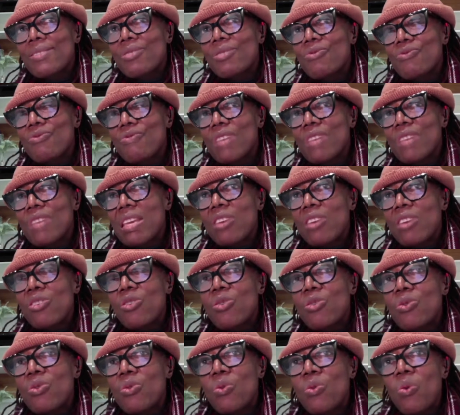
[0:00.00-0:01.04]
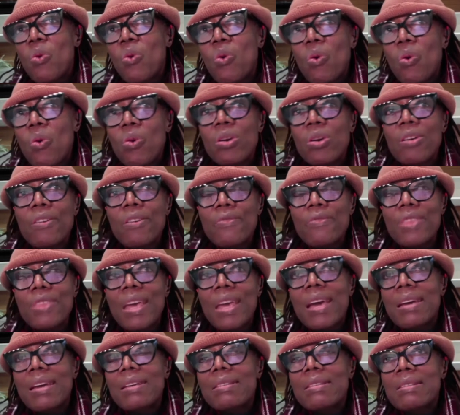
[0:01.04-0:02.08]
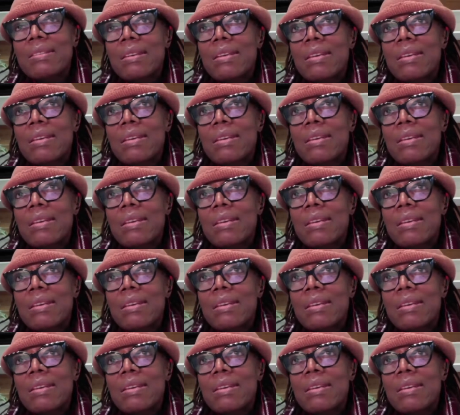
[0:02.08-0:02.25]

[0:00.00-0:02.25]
to recoup all of that,